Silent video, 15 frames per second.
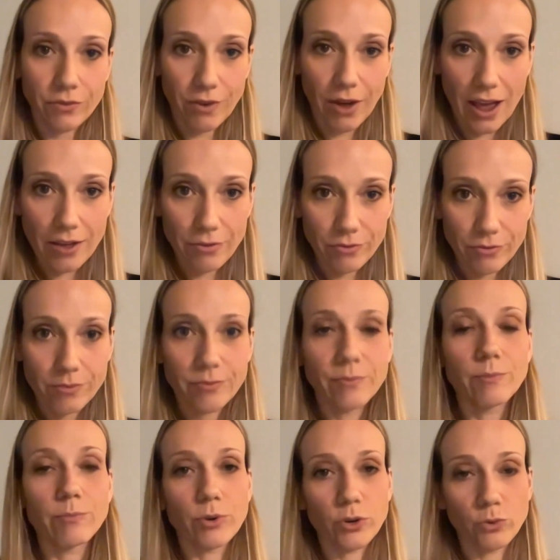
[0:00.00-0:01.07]
5
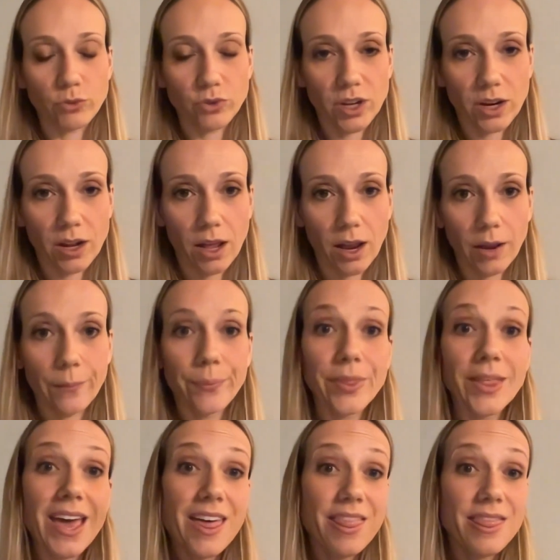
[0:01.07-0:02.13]
per root
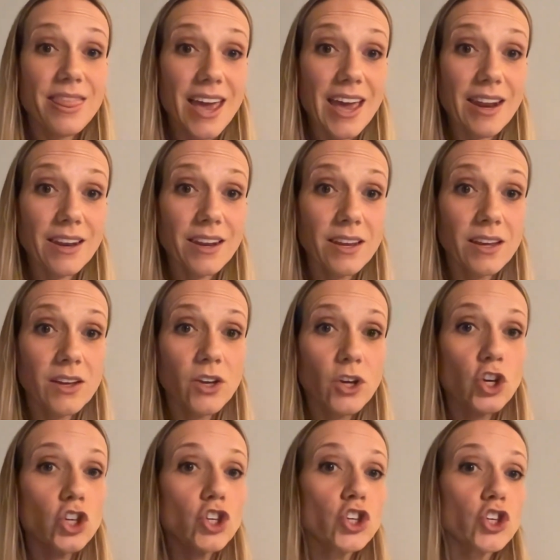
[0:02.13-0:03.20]
canal. Then
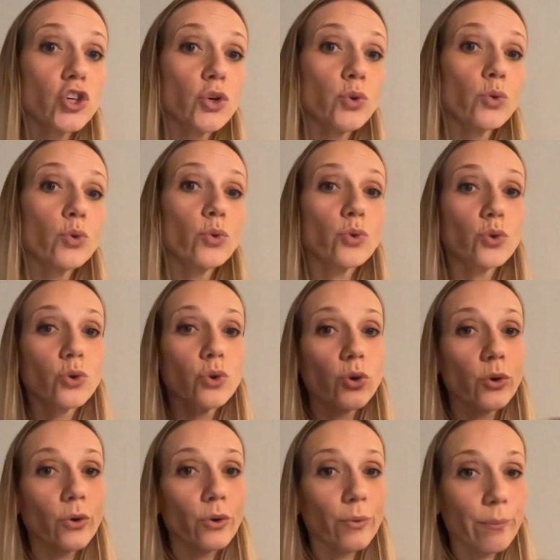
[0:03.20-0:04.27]
you
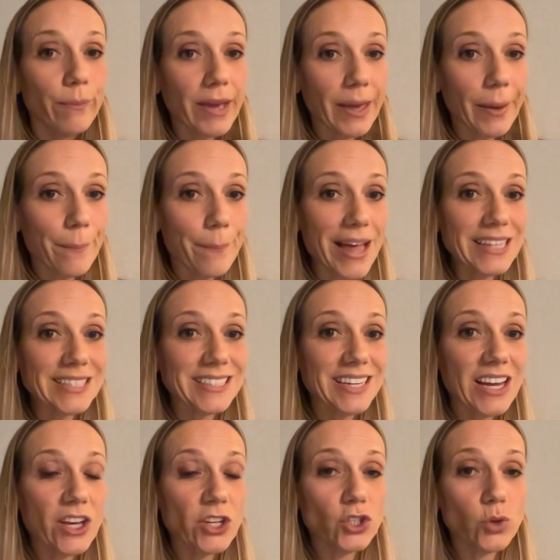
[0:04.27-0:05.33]
make a
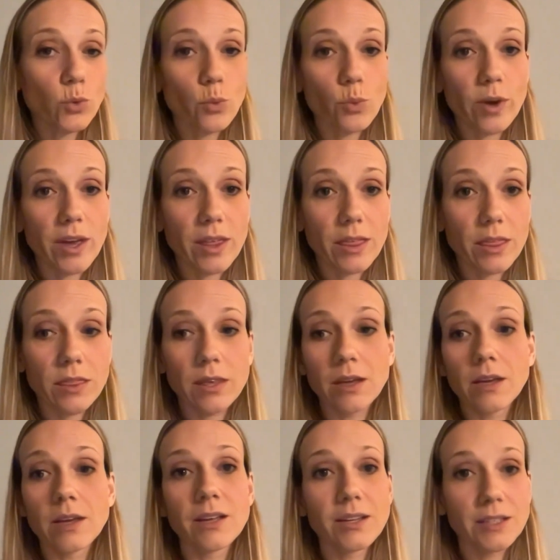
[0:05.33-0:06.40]
passage with
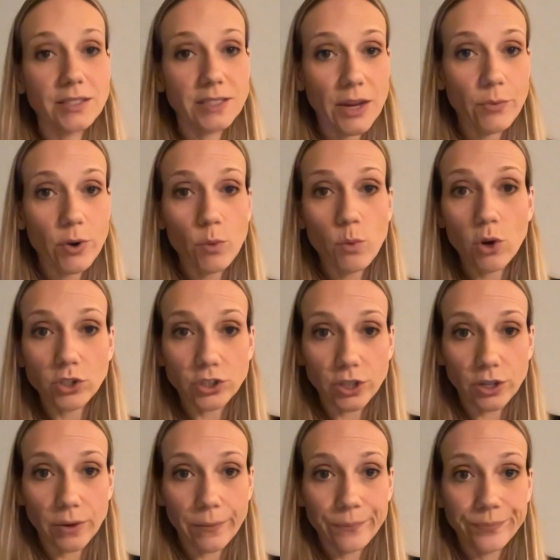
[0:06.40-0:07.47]
sterile
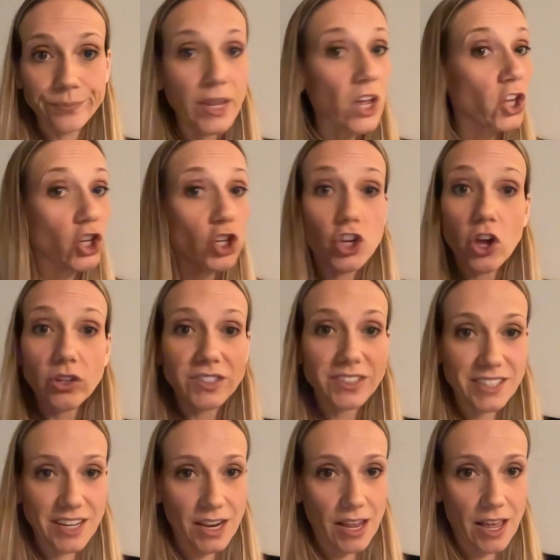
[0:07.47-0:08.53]
water,
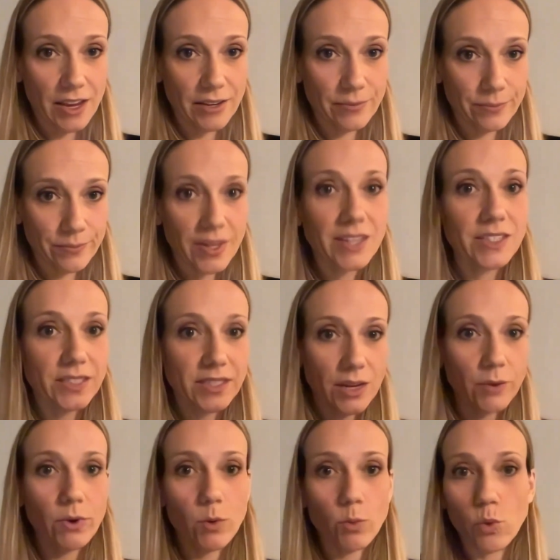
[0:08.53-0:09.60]
not saline.
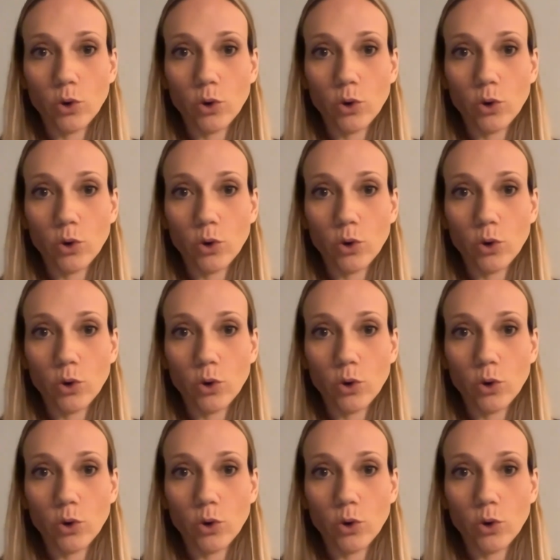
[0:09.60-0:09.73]
Sterile